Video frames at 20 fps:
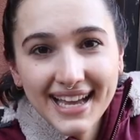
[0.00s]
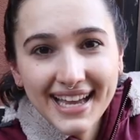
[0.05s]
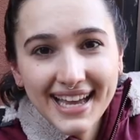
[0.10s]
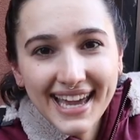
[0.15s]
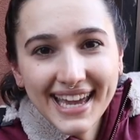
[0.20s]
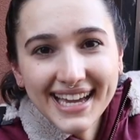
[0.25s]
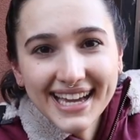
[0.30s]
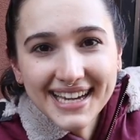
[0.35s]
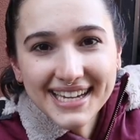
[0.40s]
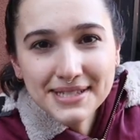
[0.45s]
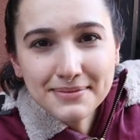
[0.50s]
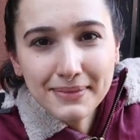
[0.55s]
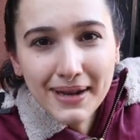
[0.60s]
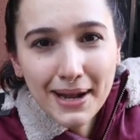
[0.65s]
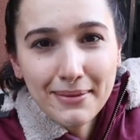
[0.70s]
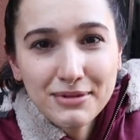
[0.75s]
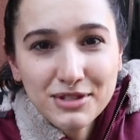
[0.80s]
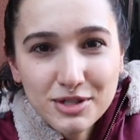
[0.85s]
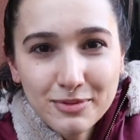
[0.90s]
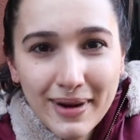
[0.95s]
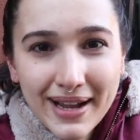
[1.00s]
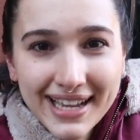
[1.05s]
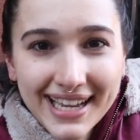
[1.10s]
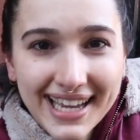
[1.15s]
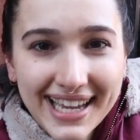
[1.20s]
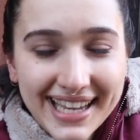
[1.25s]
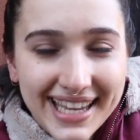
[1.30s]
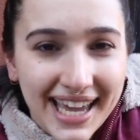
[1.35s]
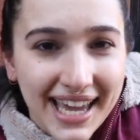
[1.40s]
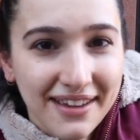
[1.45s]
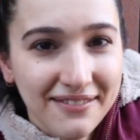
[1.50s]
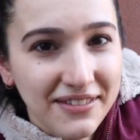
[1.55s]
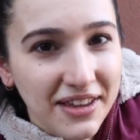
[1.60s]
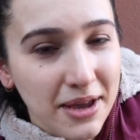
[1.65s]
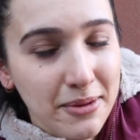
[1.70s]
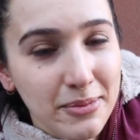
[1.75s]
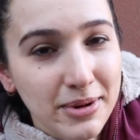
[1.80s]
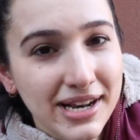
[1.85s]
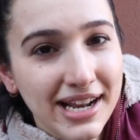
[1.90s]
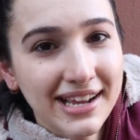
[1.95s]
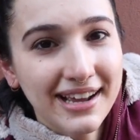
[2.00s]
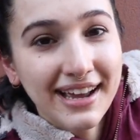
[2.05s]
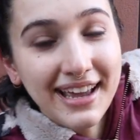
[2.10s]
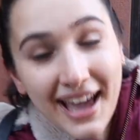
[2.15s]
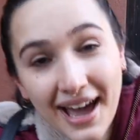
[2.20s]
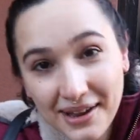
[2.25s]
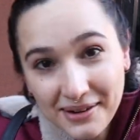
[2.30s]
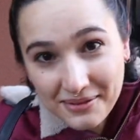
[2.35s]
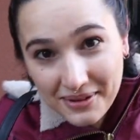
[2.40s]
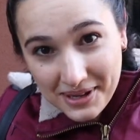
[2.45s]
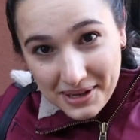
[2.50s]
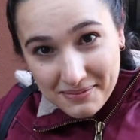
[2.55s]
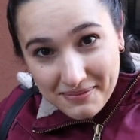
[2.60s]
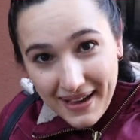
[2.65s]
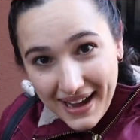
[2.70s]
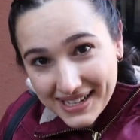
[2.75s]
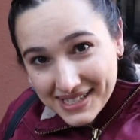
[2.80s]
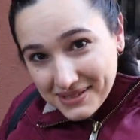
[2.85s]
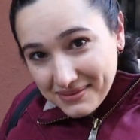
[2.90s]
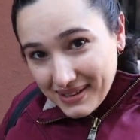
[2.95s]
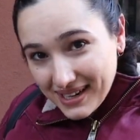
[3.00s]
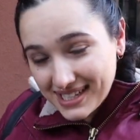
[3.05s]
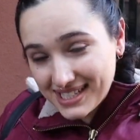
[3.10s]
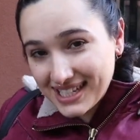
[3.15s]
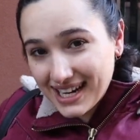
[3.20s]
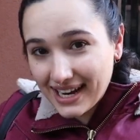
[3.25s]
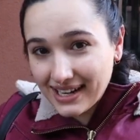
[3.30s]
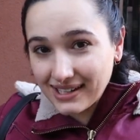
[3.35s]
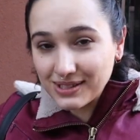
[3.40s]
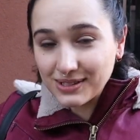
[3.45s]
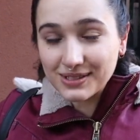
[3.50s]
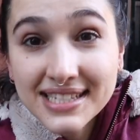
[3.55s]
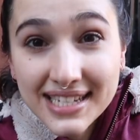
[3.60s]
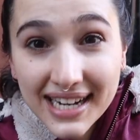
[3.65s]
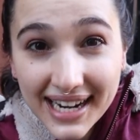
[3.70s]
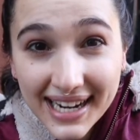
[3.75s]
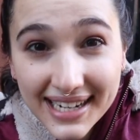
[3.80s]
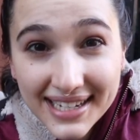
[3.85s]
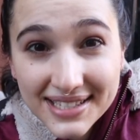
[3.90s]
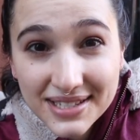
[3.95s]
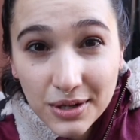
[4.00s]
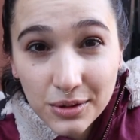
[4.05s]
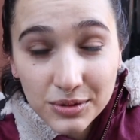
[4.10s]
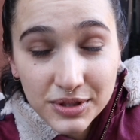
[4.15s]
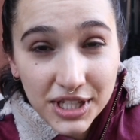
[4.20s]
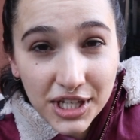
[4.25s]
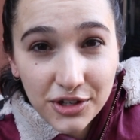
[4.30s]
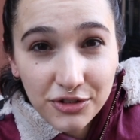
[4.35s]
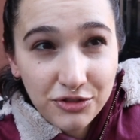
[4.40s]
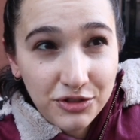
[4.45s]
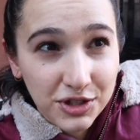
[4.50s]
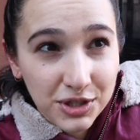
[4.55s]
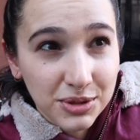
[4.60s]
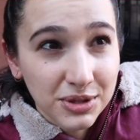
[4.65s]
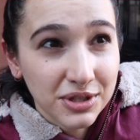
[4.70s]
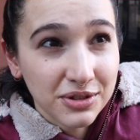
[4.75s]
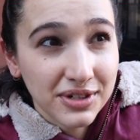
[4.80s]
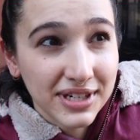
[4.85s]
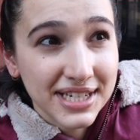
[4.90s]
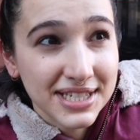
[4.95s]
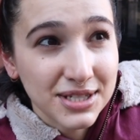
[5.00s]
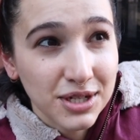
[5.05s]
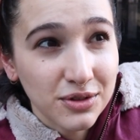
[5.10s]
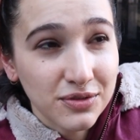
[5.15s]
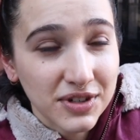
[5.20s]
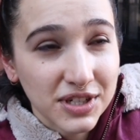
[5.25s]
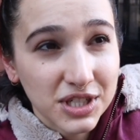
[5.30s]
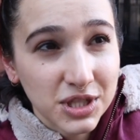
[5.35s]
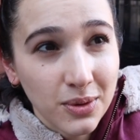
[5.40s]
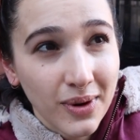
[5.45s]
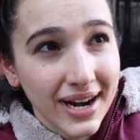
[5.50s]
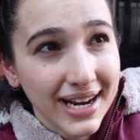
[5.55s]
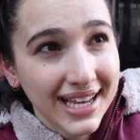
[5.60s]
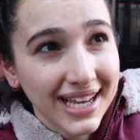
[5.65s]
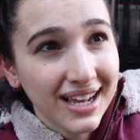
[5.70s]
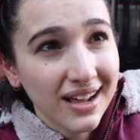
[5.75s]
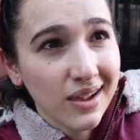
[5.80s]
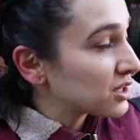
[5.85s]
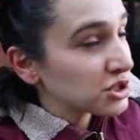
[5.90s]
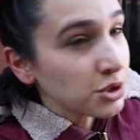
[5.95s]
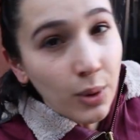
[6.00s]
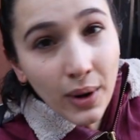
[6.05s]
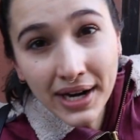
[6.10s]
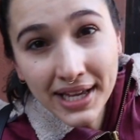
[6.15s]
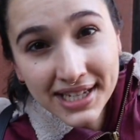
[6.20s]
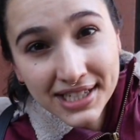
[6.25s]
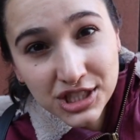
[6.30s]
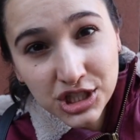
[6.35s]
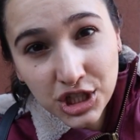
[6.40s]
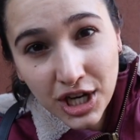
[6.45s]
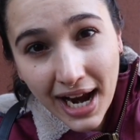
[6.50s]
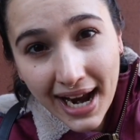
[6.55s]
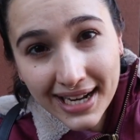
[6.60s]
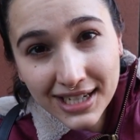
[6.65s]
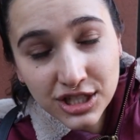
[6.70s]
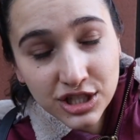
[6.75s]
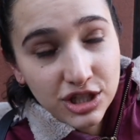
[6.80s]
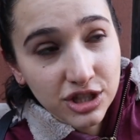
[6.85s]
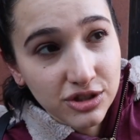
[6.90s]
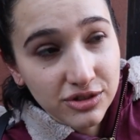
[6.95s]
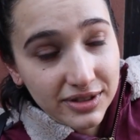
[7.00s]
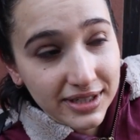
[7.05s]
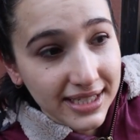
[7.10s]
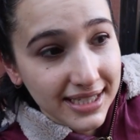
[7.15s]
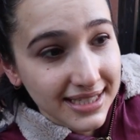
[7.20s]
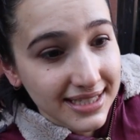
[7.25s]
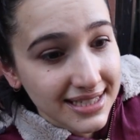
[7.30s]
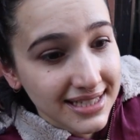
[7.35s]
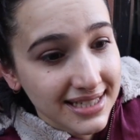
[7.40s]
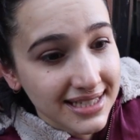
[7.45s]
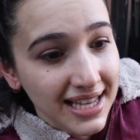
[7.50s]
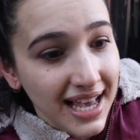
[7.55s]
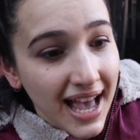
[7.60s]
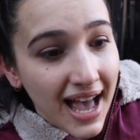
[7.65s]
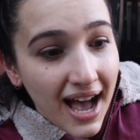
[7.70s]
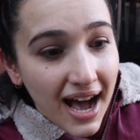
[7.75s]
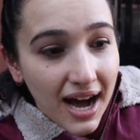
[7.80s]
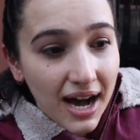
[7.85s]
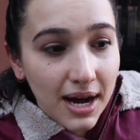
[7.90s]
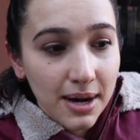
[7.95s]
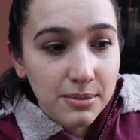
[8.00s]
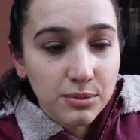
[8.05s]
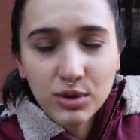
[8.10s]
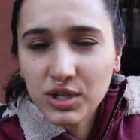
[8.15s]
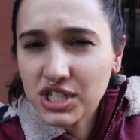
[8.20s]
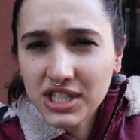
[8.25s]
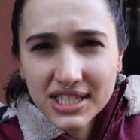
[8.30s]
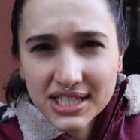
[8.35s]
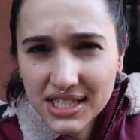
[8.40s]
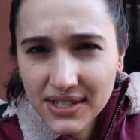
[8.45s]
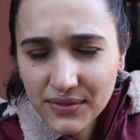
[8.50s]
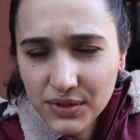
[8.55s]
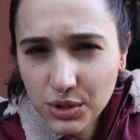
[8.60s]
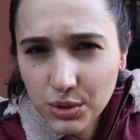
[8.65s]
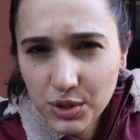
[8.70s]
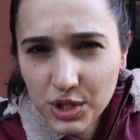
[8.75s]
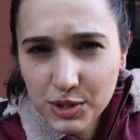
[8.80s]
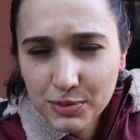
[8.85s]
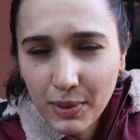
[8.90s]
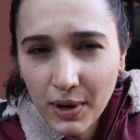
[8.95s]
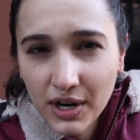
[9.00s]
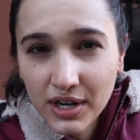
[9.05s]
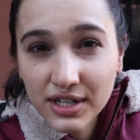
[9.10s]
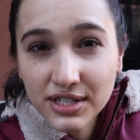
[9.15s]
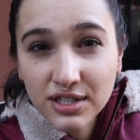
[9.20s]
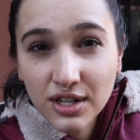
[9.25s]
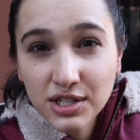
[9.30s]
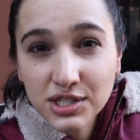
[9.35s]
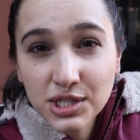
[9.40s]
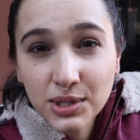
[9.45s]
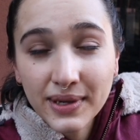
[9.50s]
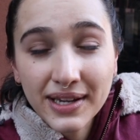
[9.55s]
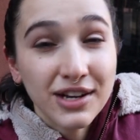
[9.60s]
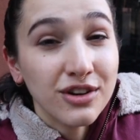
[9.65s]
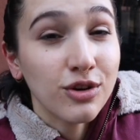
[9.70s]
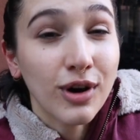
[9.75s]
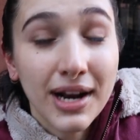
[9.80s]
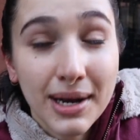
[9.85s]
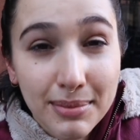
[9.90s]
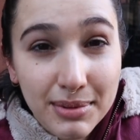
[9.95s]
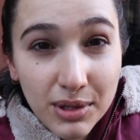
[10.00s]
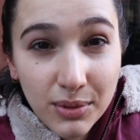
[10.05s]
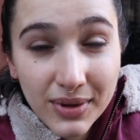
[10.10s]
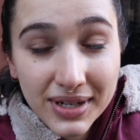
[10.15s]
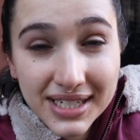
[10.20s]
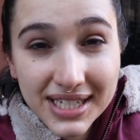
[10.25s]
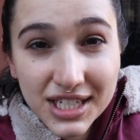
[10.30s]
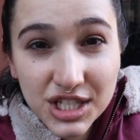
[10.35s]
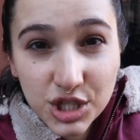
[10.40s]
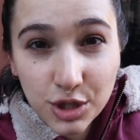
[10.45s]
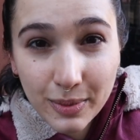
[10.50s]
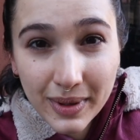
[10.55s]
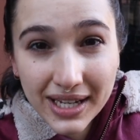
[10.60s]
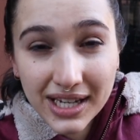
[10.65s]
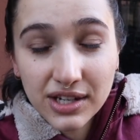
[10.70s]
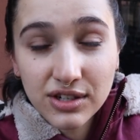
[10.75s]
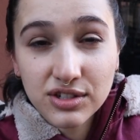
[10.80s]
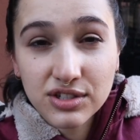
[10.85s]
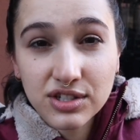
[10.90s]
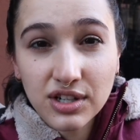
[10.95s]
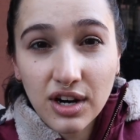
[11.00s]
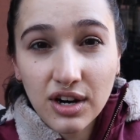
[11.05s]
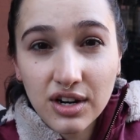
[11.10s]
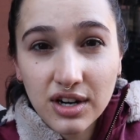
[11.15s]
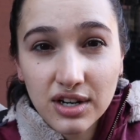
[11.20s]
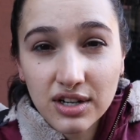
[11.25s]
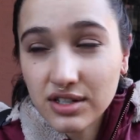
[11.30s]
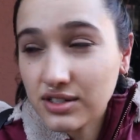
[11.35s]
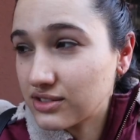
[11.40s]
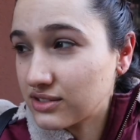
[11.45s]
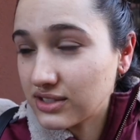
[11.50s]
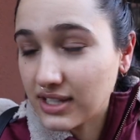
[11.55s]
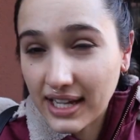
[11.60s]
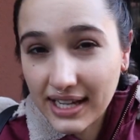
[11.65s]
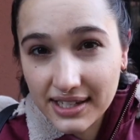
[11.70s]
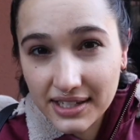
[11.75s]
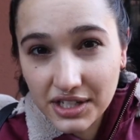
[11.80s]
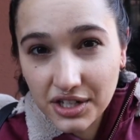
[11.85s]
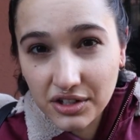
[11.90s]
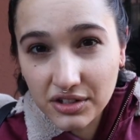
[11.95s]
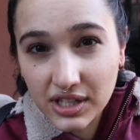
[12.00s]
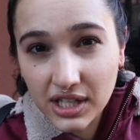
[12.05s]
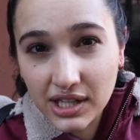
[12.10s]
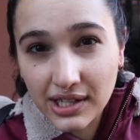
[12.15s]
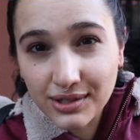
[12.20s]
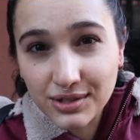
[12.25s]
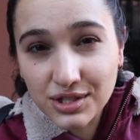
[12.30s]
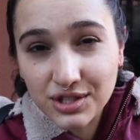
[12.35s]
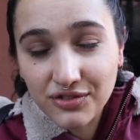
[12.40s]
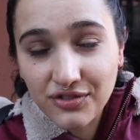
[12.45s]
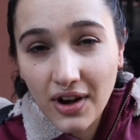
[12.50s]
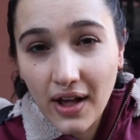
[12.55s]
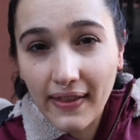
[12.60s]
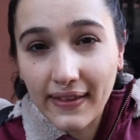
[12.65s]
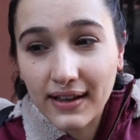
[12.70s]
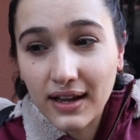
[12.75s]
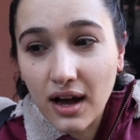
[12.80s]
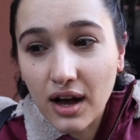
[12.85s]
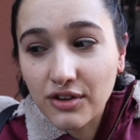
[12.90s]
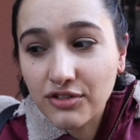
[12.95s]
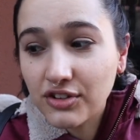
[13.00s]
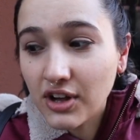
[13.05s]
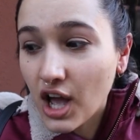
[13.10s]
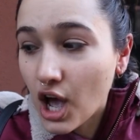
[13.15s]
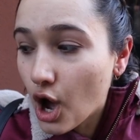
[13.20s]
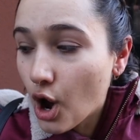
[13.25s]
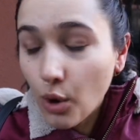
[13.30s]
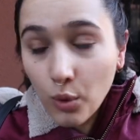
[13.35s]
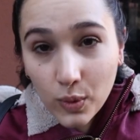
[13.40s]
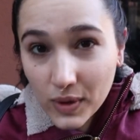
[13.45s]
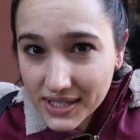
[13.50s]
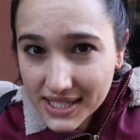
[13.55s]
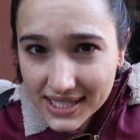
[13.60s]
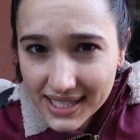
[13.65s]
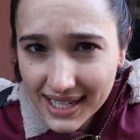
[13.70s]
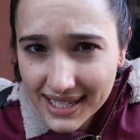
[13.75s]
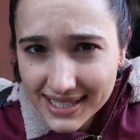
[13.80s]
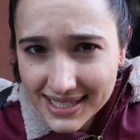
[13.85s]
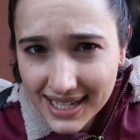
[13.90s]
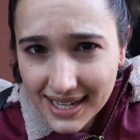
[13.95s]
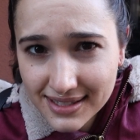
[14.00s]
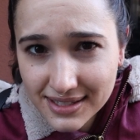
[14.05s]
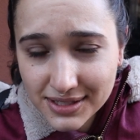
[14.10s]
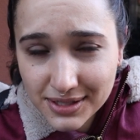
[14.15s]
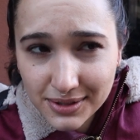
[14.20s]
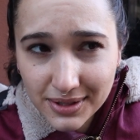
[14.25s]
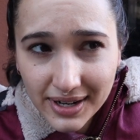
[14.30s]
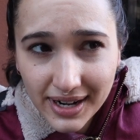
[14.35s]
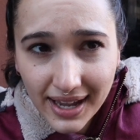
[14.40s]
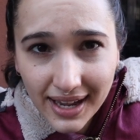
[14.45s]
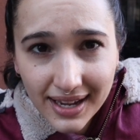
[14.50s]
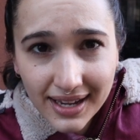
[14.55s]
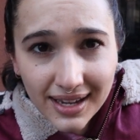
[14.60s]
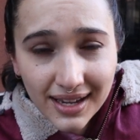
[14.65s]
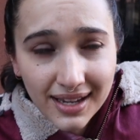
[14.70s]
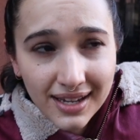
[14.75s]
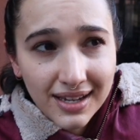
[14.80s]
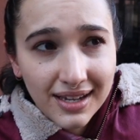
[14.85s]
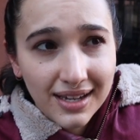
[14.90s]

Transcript: Hey guys, my name is Rebecca, aka VeganBodegaCat, and welcome back to my channel. Today it is only a few degrees over twenty, twenty and change degrees, um, which isn't even the worst part. It's also incredibly windy, so my ears are like nearly close to falling off. What did I decide to do today?